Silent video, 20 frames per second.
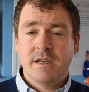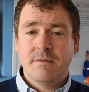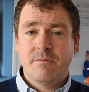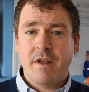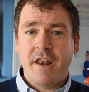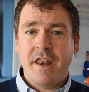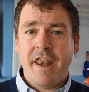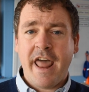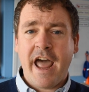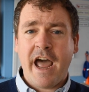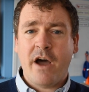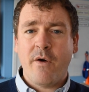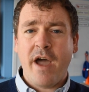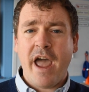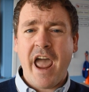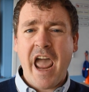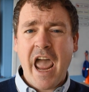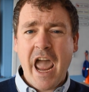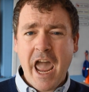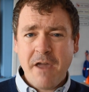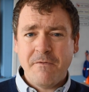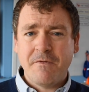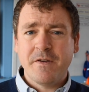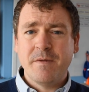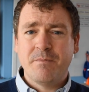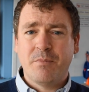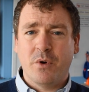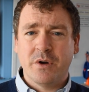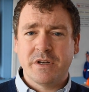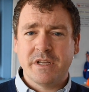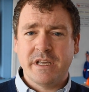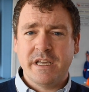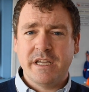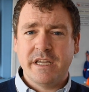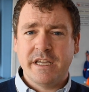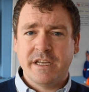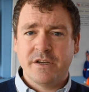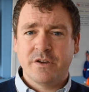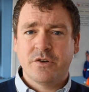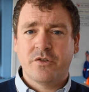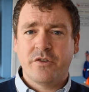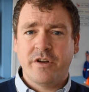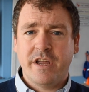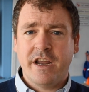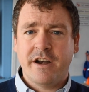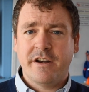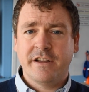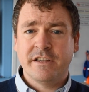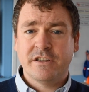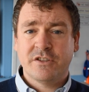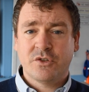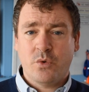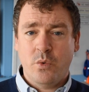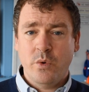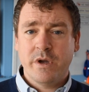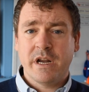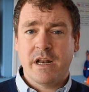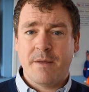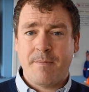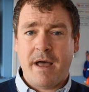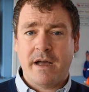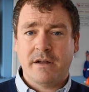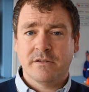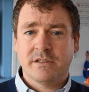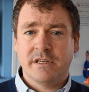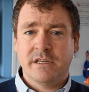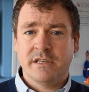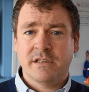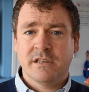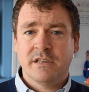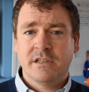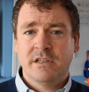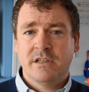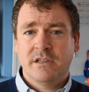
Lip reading: but now everybody in Korea is talking about it,